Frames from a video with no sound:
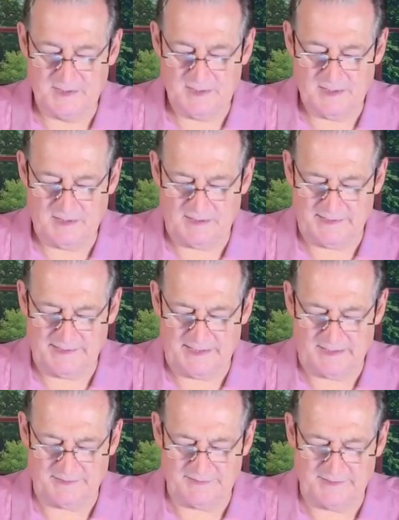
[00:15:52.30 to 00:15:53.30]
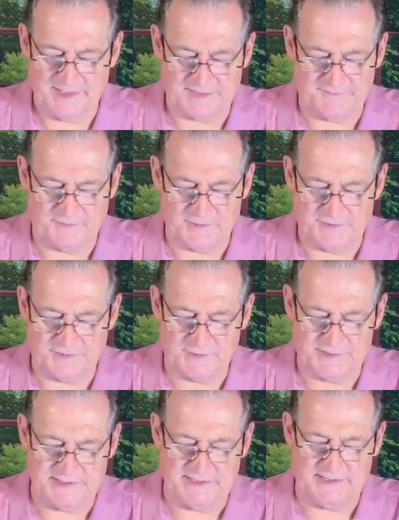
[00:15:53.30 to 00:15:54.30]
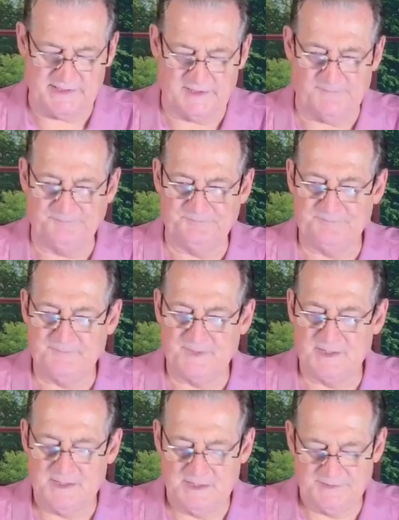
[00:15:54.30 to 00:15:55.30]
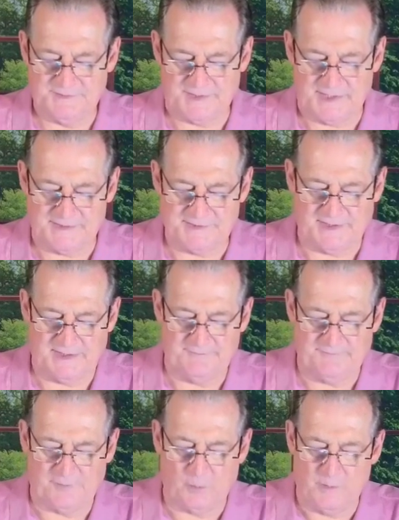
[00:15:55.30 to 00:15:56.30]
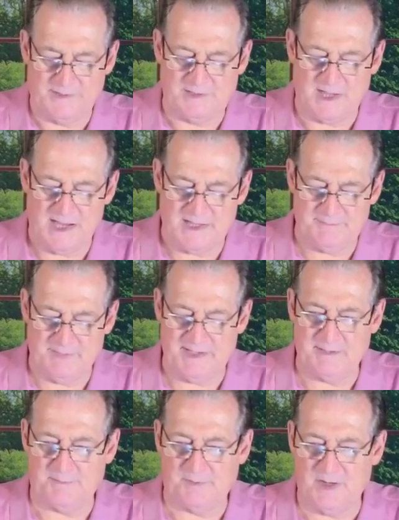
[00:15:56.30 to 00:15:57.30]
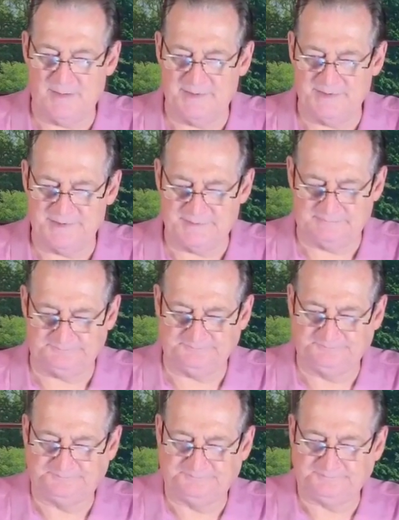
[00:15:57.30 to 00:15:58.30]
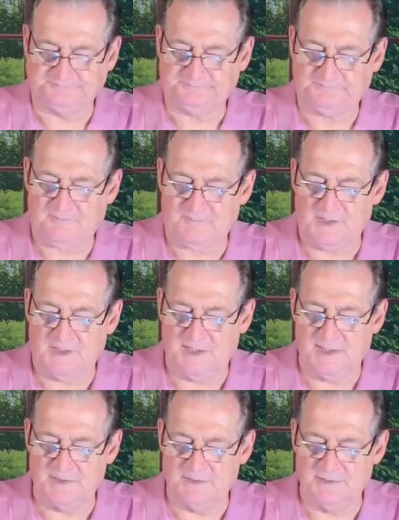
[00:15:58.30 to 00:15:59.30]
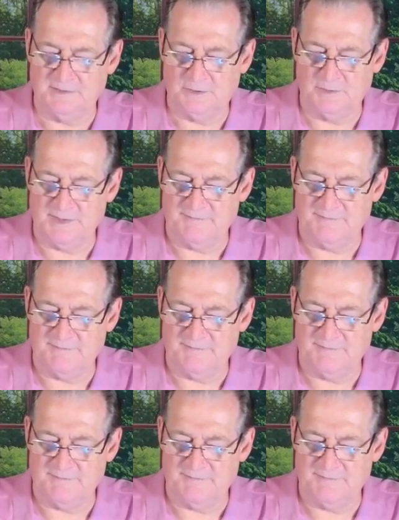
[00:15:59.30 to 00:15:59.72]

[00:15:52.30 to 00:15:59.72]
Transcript: All right, now the next verse, 13 here, says, um, For when God made a promise, God, lower that